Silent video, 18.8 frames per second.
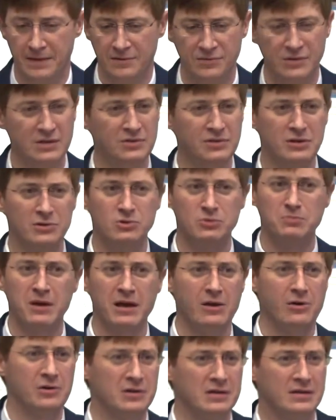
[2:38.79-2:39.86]
And then there's
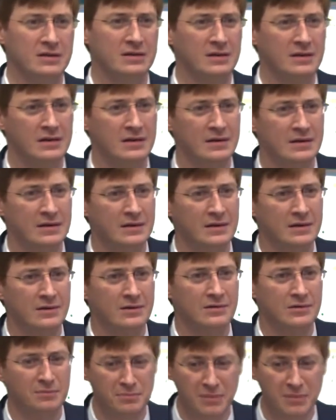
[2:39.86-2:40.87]
Mary, the